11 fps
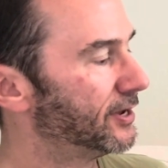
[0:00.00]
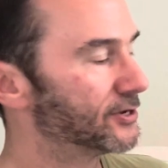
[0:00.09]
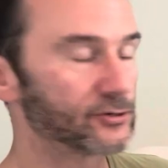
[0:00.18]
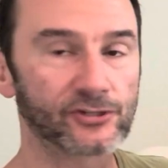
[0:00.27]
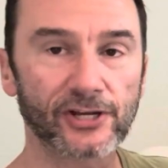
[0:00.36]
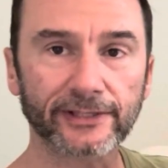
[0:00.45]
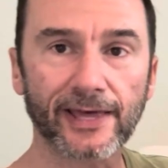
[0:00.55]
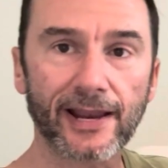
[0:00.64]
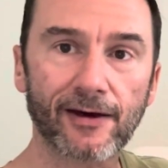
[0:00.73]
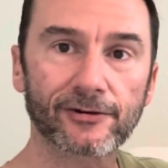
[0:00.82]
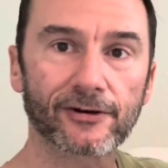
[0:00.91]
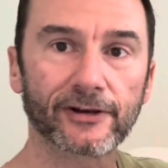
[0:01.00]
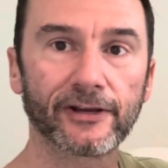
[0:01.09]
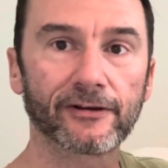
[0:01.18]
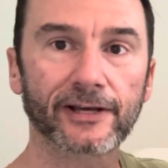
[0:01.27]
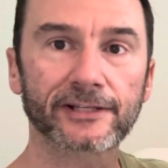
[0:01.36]
So check that out during
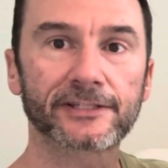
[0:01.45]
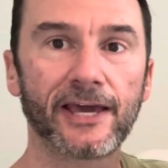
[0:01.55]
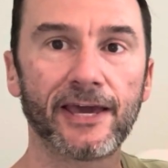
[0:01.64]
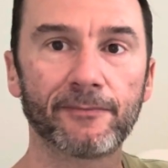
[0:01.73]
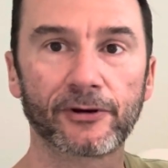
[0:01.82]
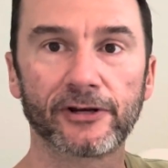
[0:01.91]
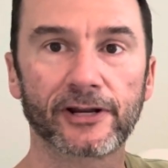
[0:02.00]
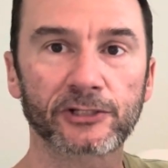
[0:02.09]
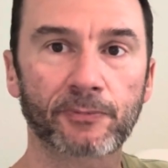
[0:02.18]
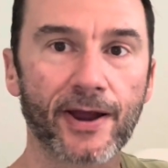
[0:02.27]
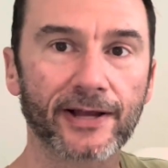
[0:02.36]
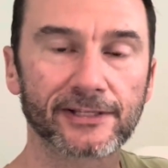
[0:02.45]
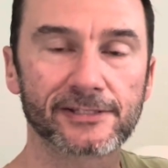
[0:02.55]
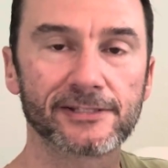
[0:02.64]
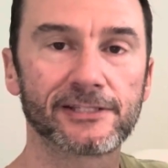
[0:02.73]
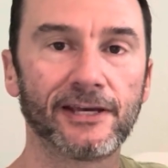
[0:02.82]
your next game or your next
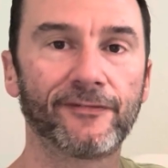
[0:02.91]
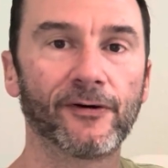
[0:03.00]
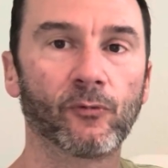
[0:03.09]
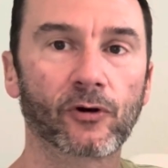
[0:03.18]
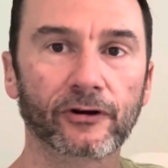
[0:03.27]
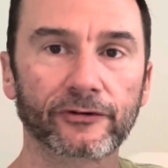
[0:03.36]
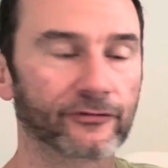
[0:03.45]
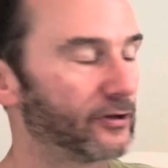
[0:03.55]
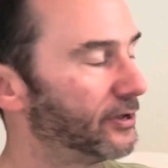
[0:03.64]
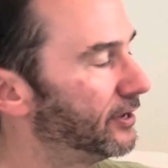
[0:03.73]
practice and see if it works.